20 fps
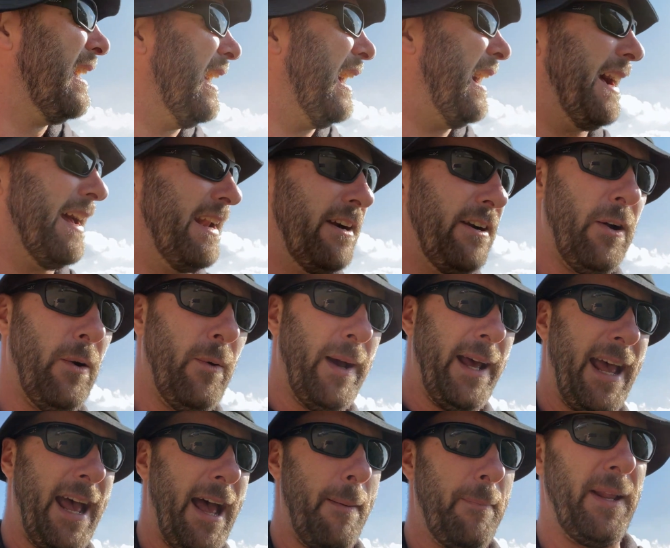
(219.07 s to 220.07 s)
I don't know what
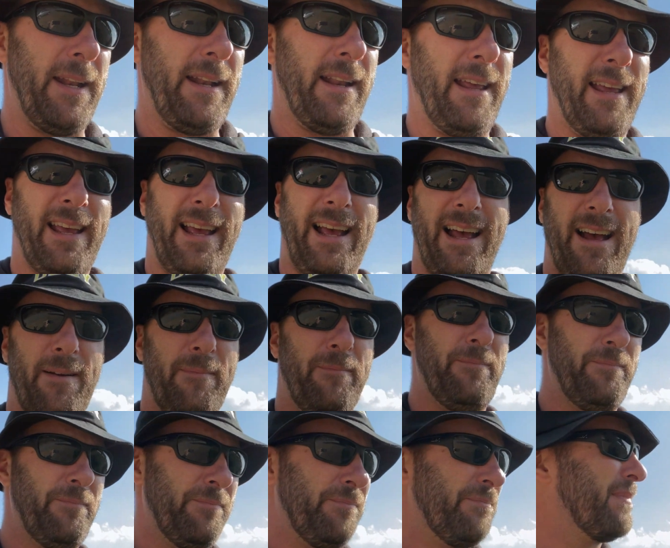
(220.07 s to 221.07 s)
happened.
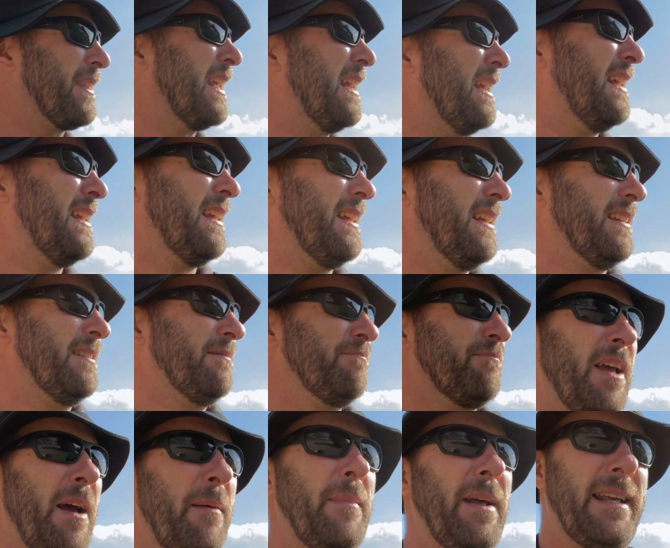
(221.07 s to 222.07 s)

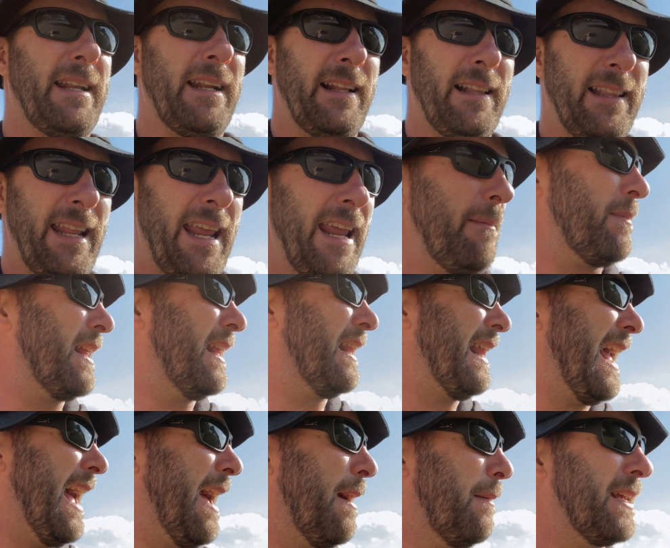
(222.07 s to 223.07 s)
I'm not going to name the
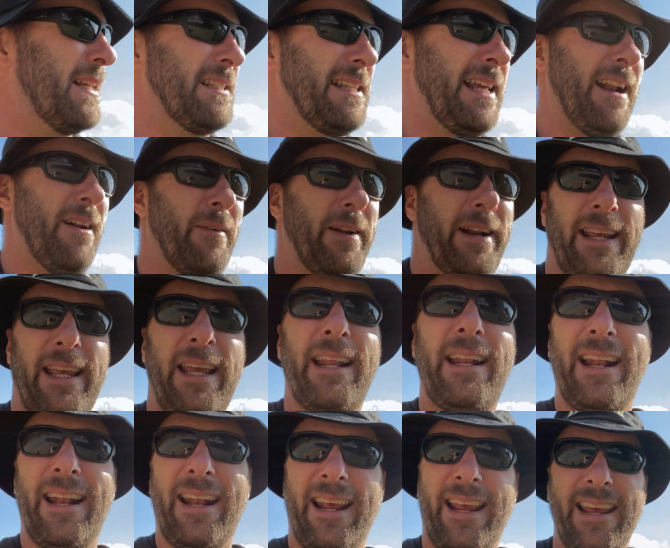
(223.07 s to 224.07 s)
lab because I don't want to get
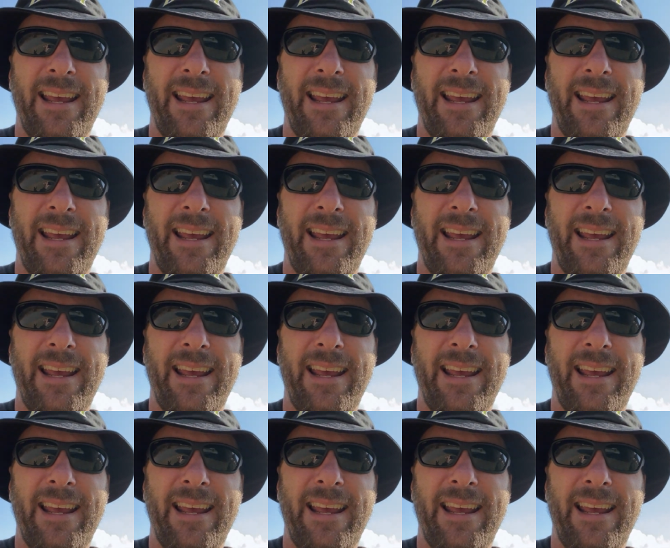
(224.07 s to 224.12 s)
in